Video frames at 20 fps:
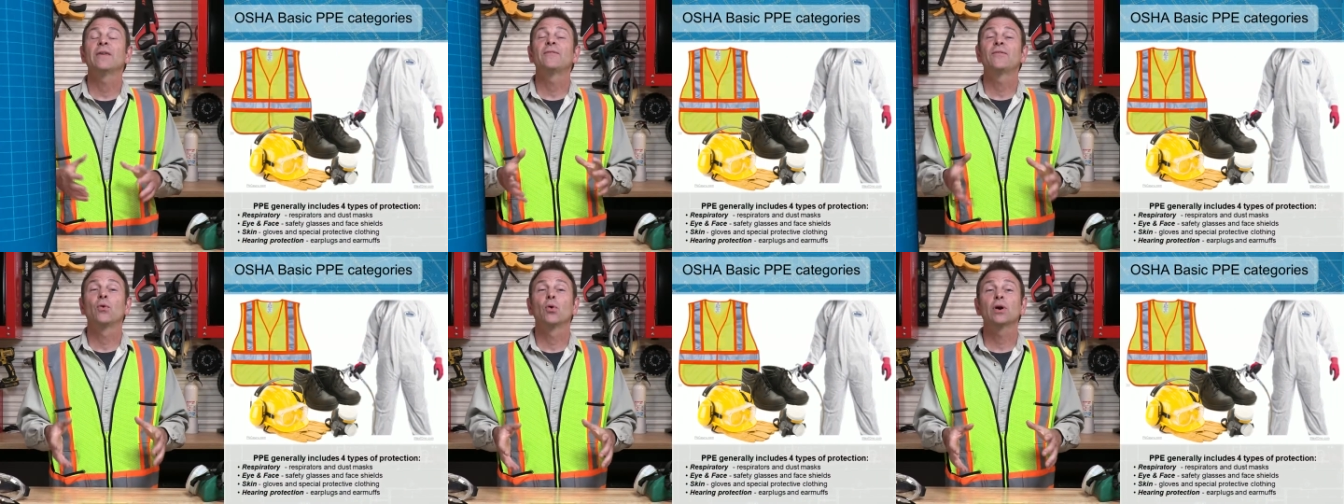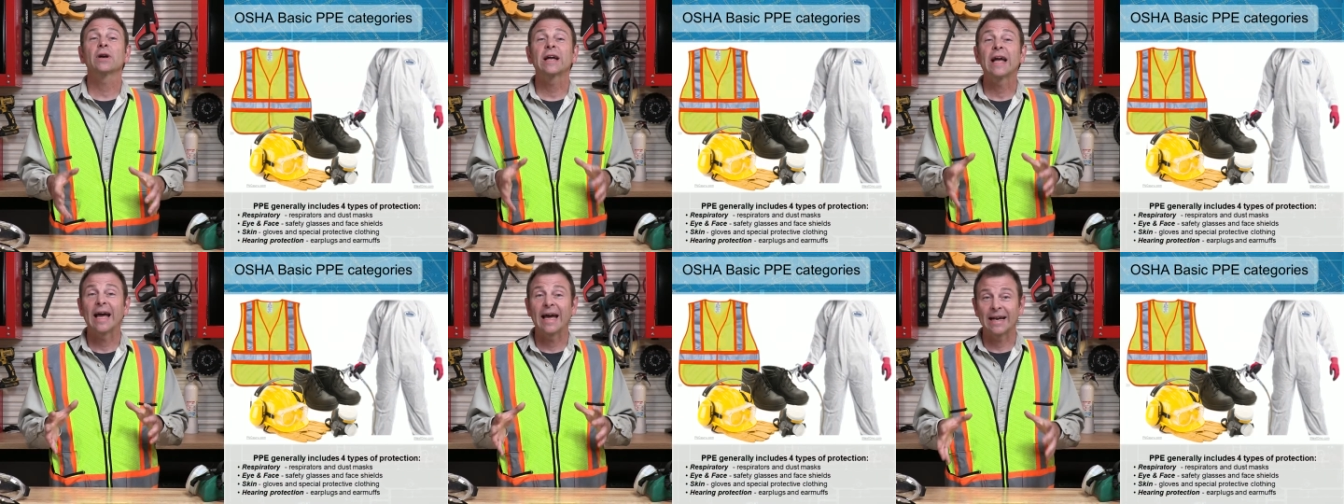have
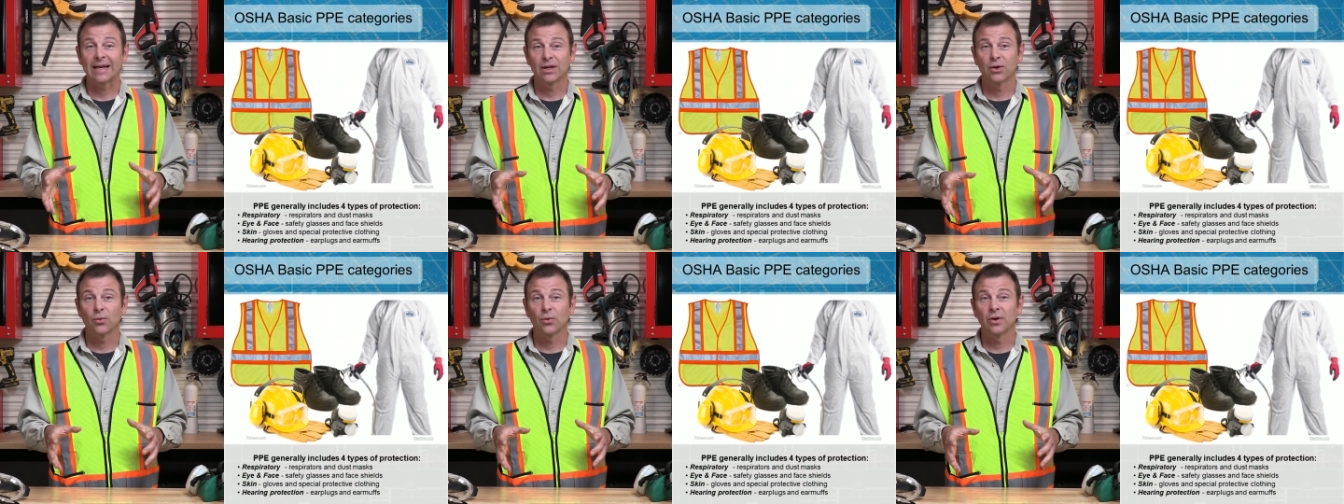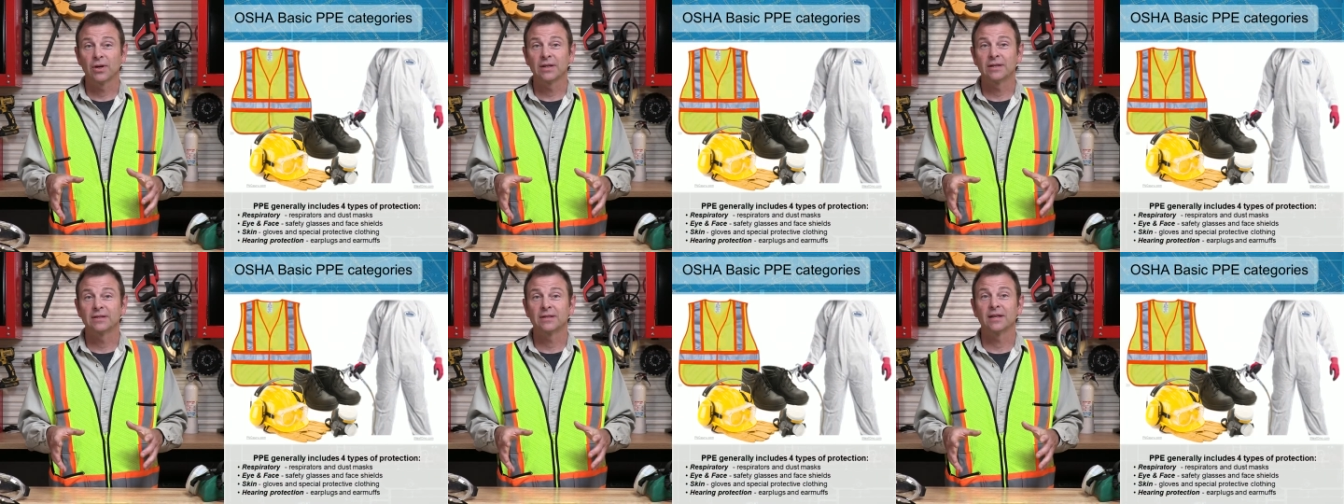four
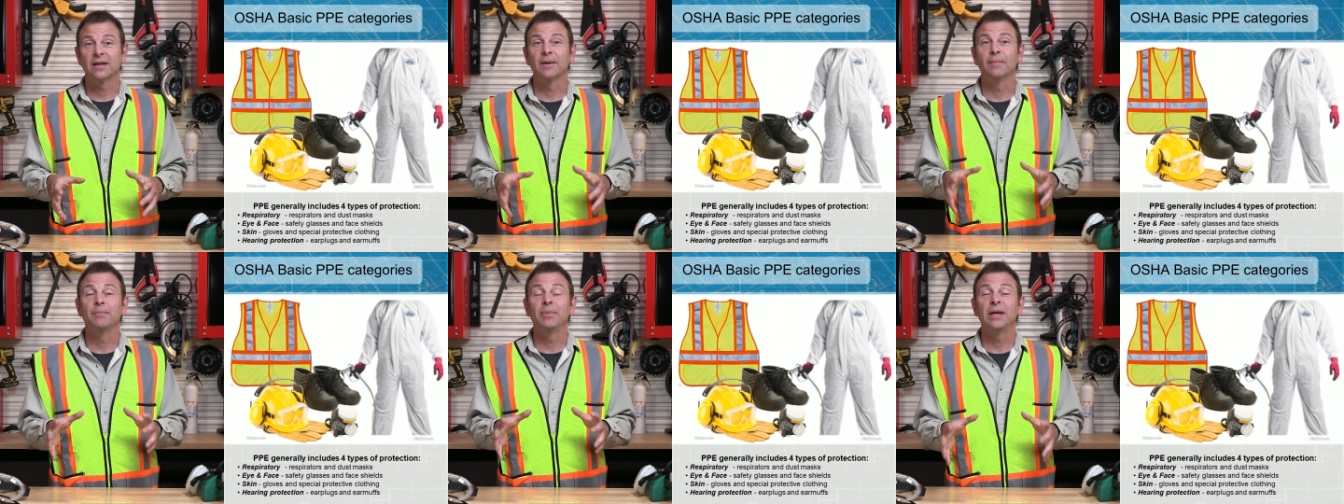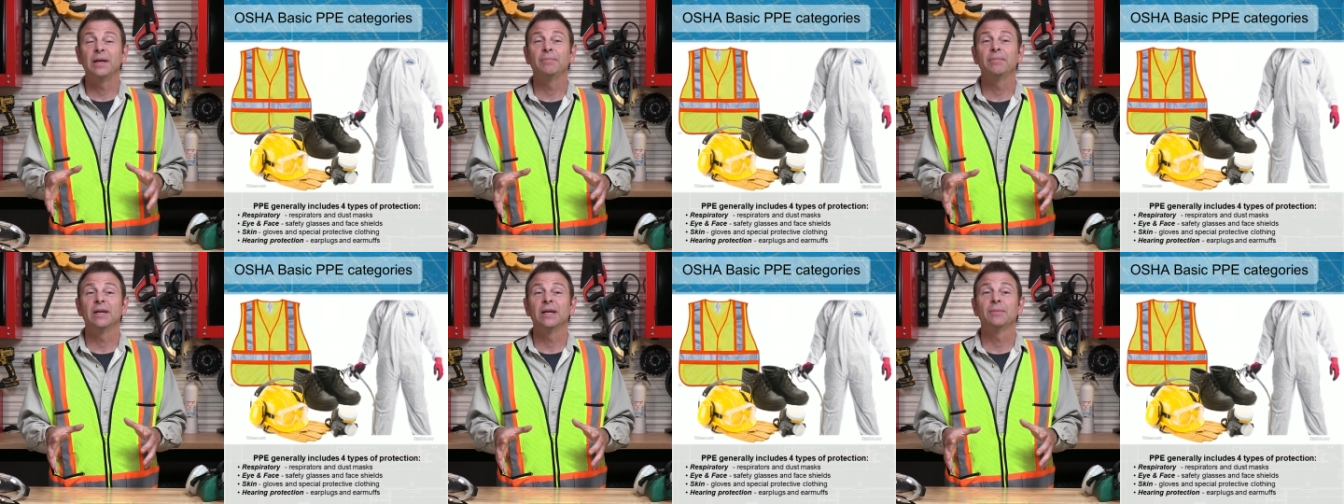categories of
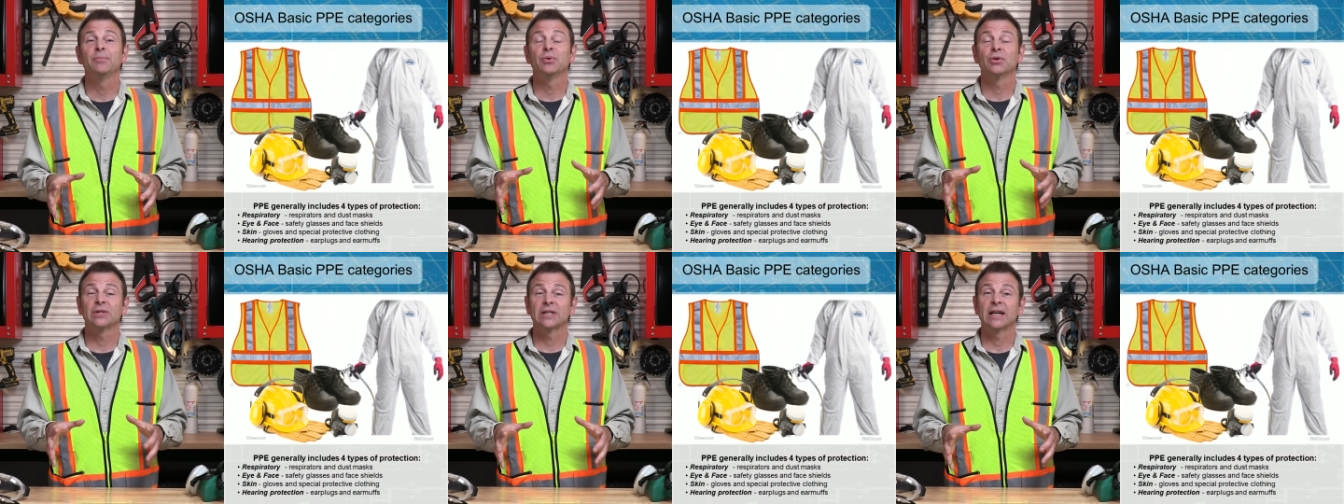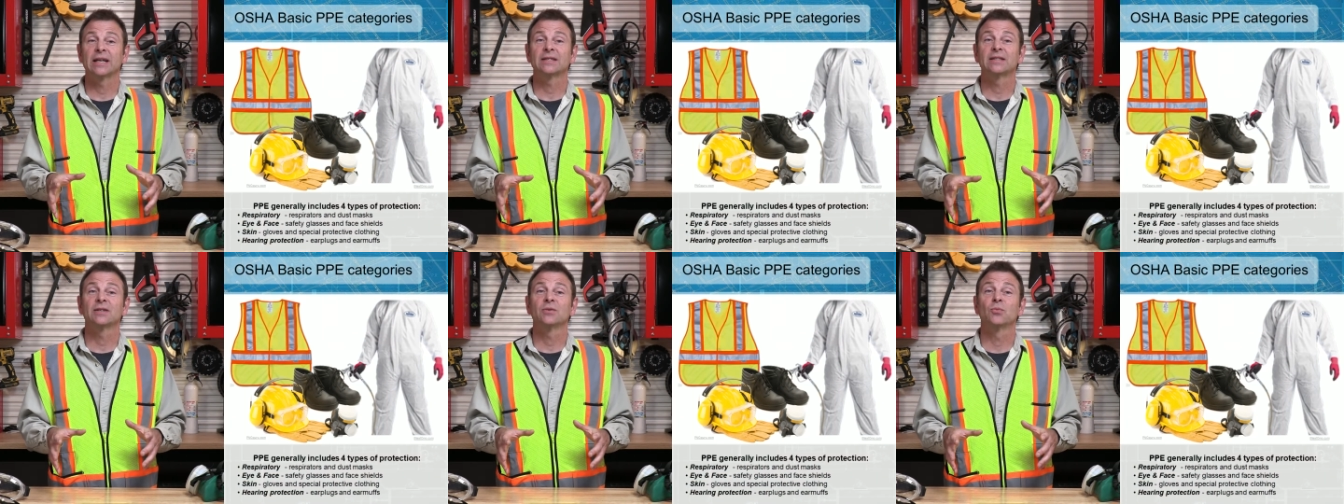P P E
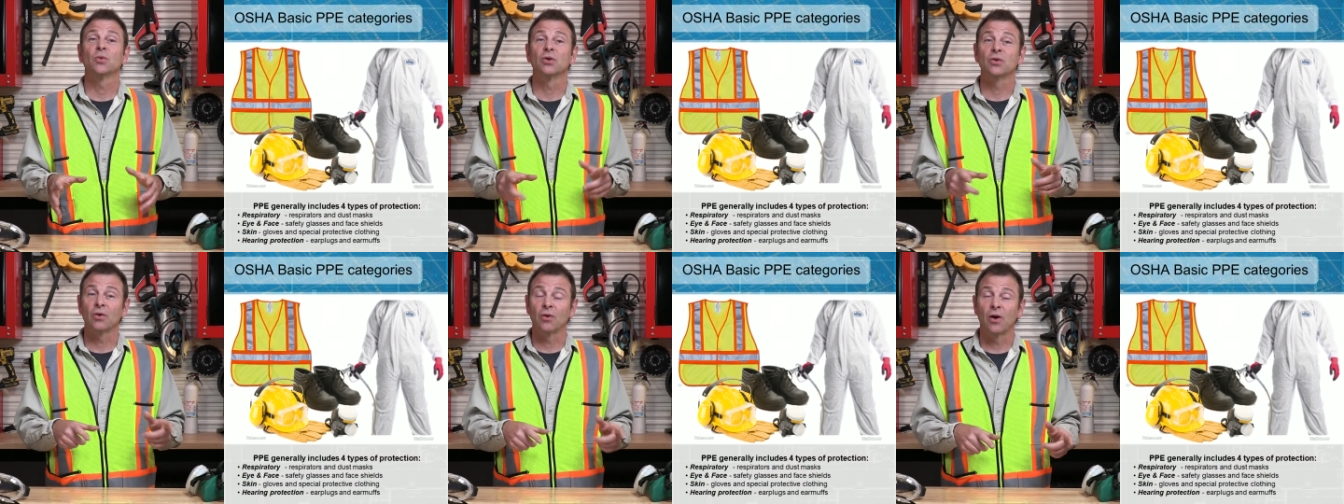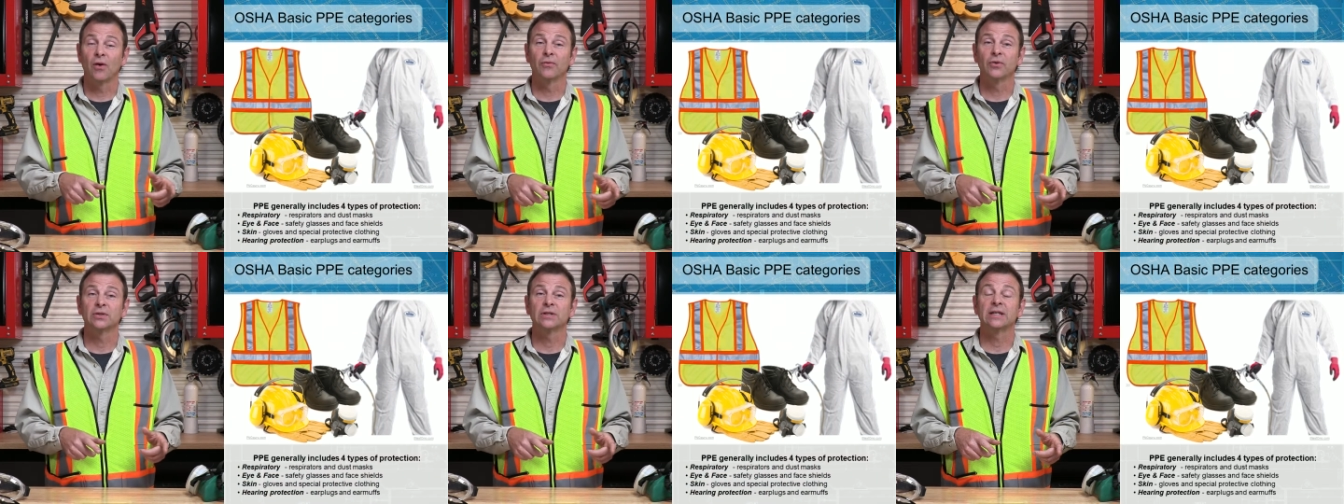protection we'll go
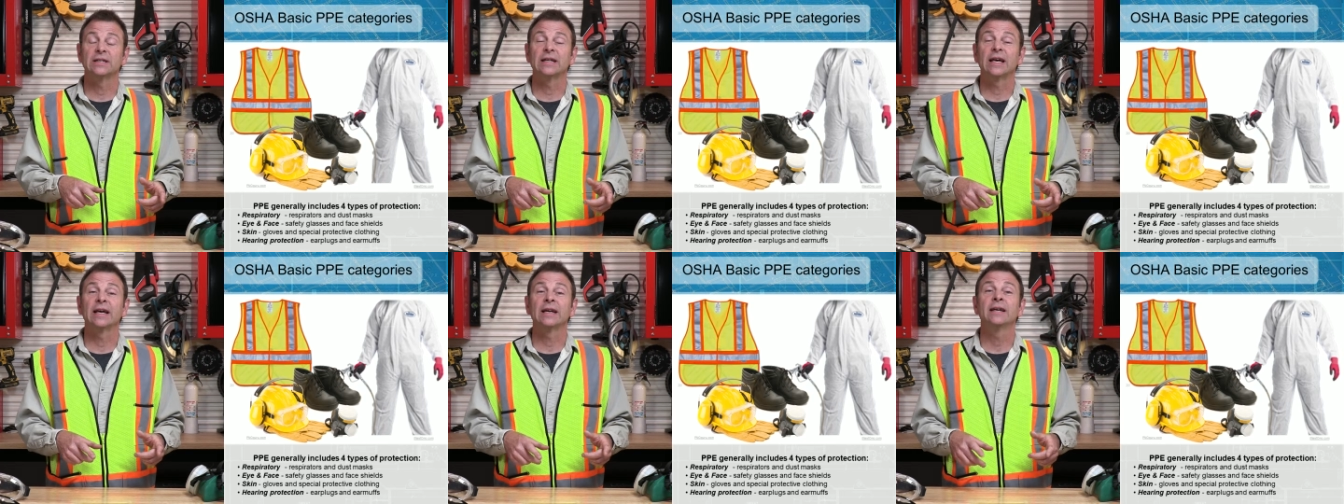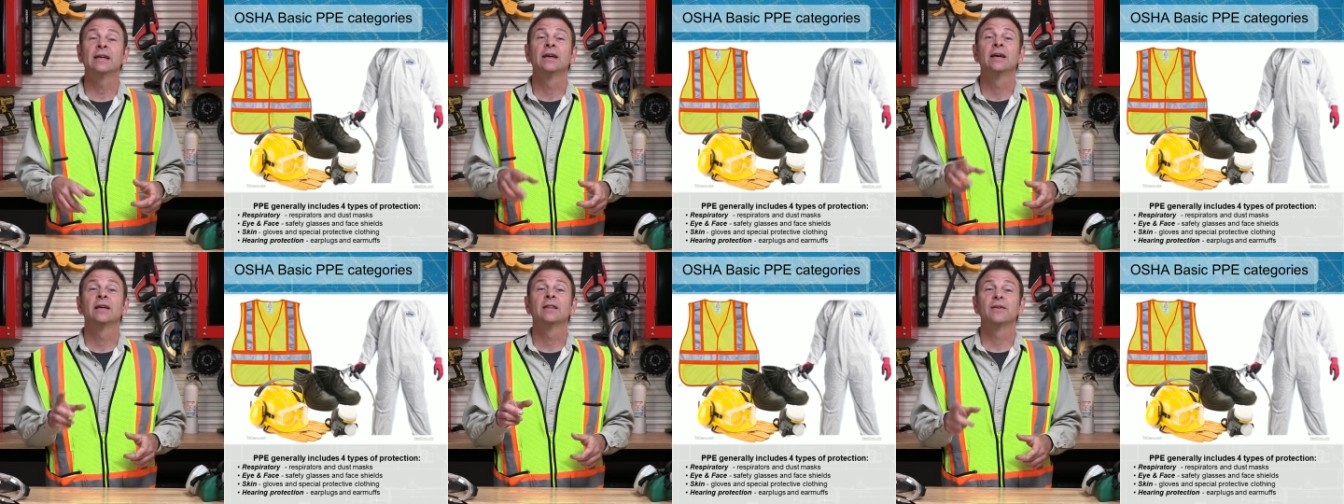over today.